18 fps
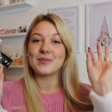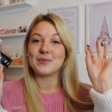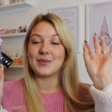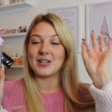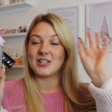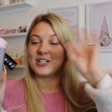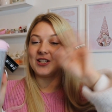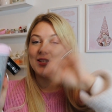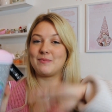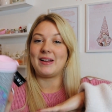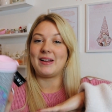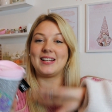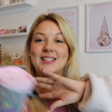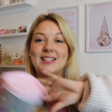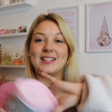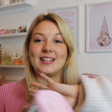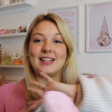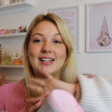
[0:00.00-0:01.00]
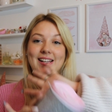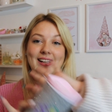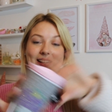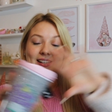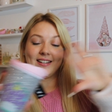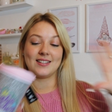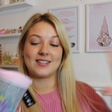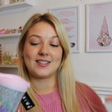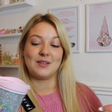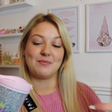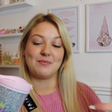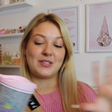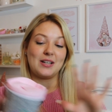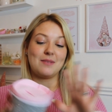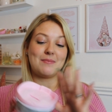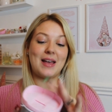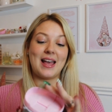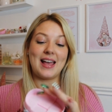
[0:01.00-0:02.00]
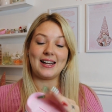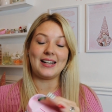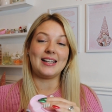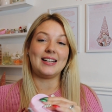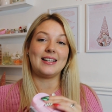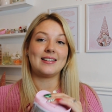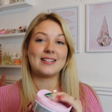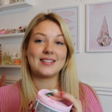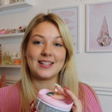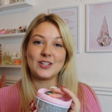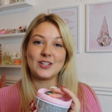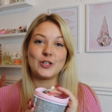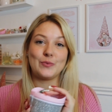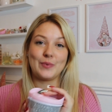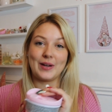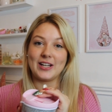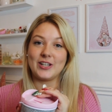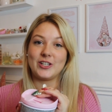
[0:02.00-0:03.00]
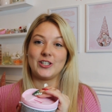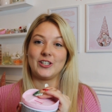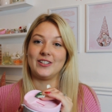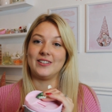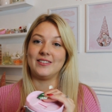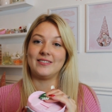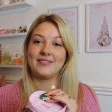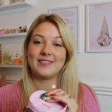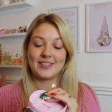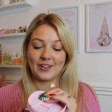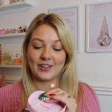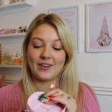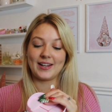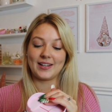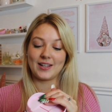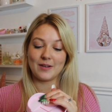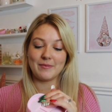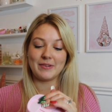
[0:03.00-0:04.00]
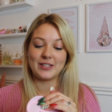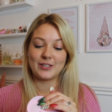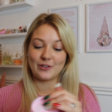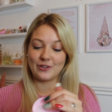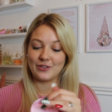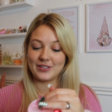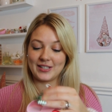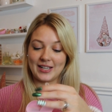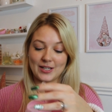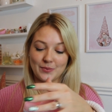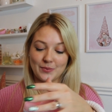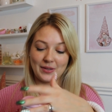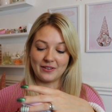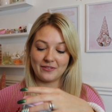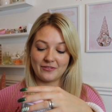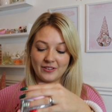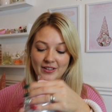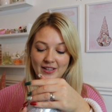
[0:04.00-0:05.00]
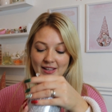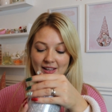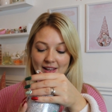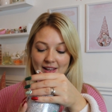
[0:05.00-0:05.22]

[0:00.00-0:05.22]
which is basically sums up any situation that I come into contact with.